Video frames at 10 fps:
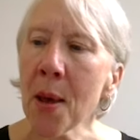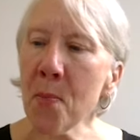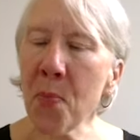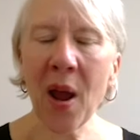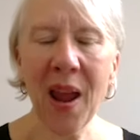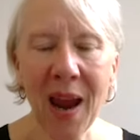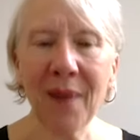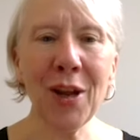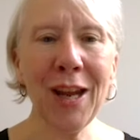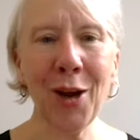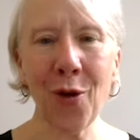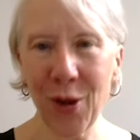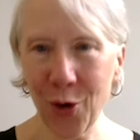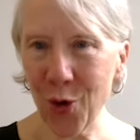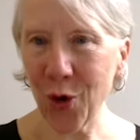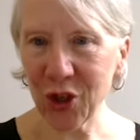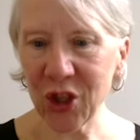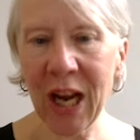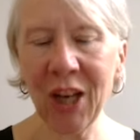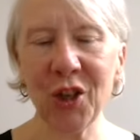but every year the course
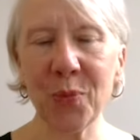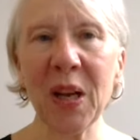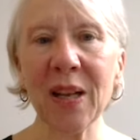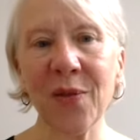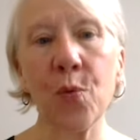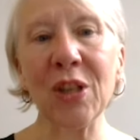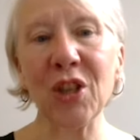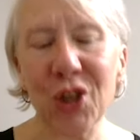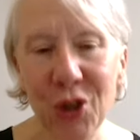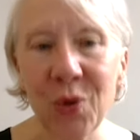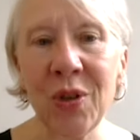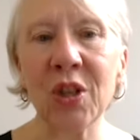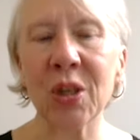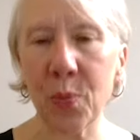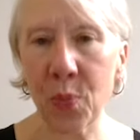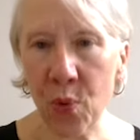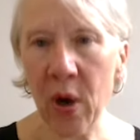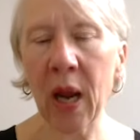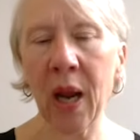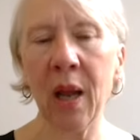changes because of what students
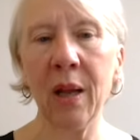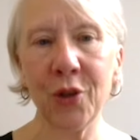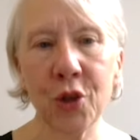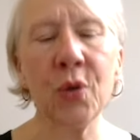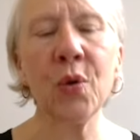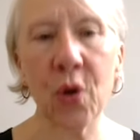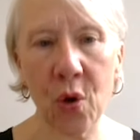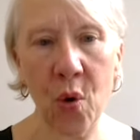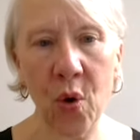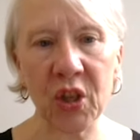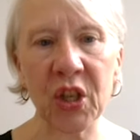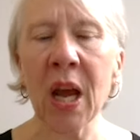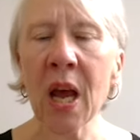bring to the course.